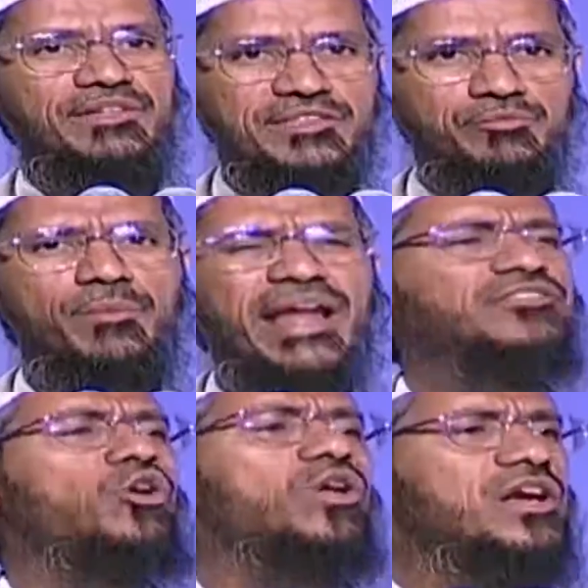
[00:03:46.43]
the Message movie, but
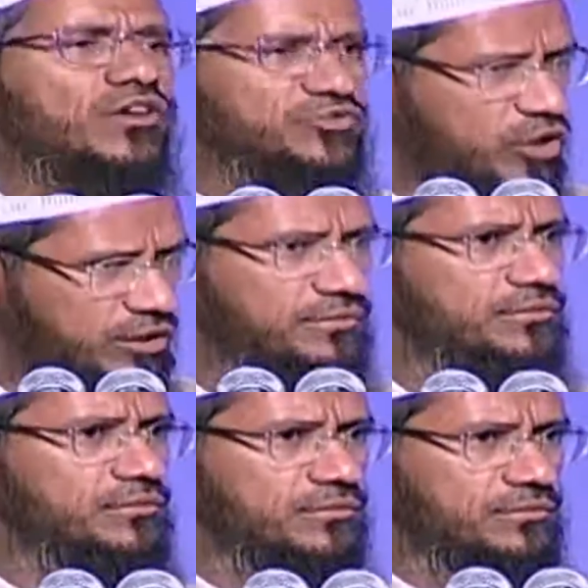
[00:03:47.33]
as a whole, it was good.
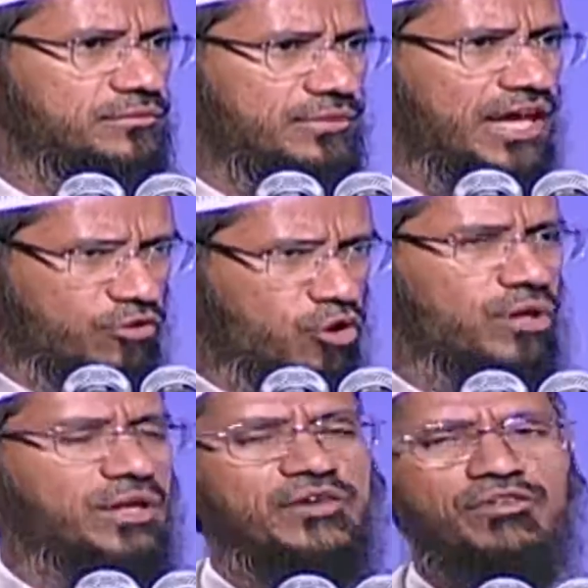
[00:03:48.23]
As a
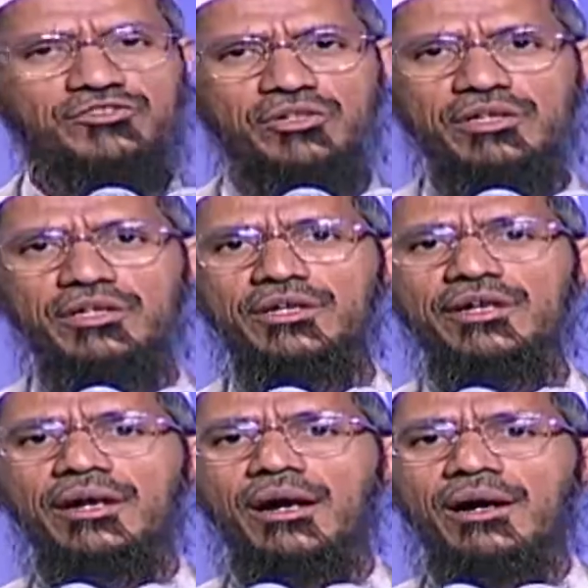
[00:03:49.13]
whole, it was good.
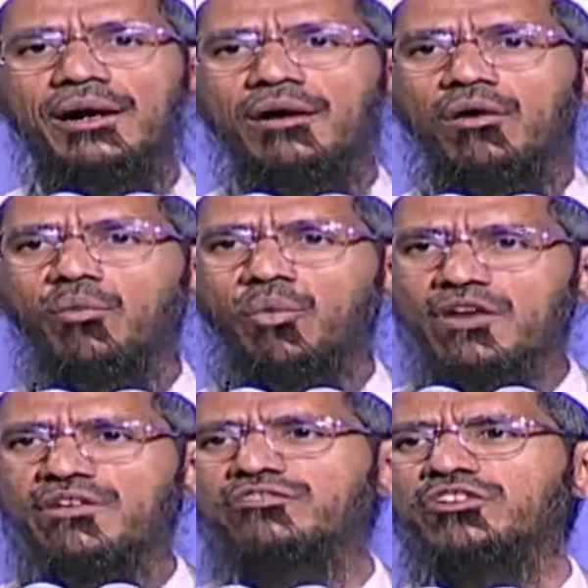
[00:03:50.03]

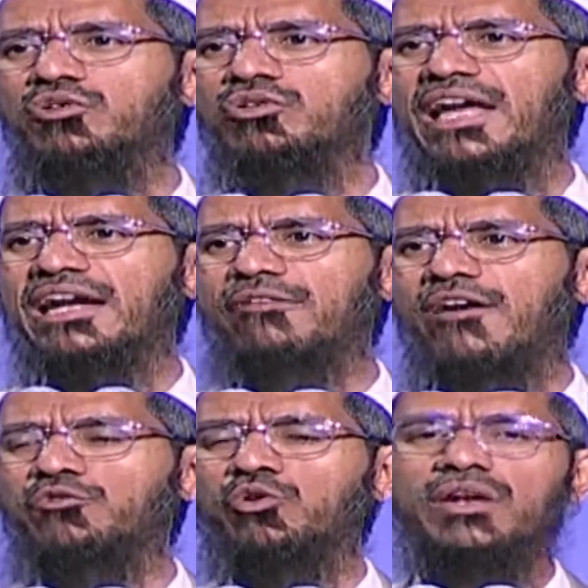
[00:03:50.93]
What we have to do that we
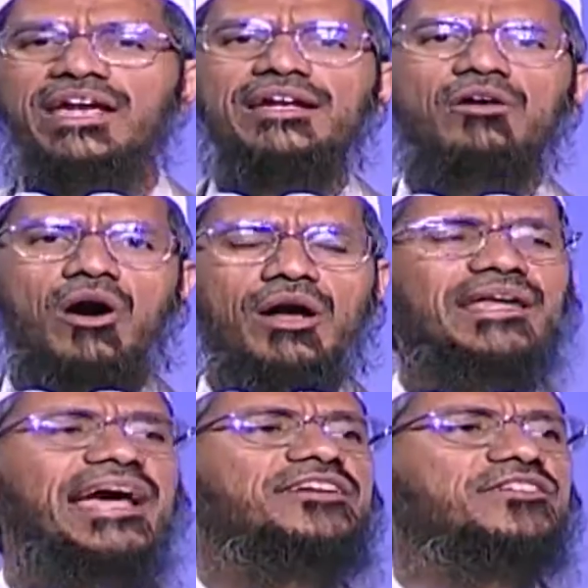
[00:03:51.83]
have to create
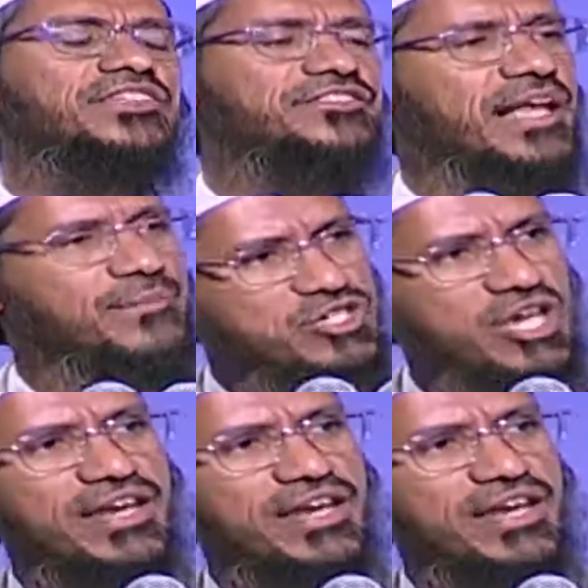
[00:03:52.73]
on lines of the Islamic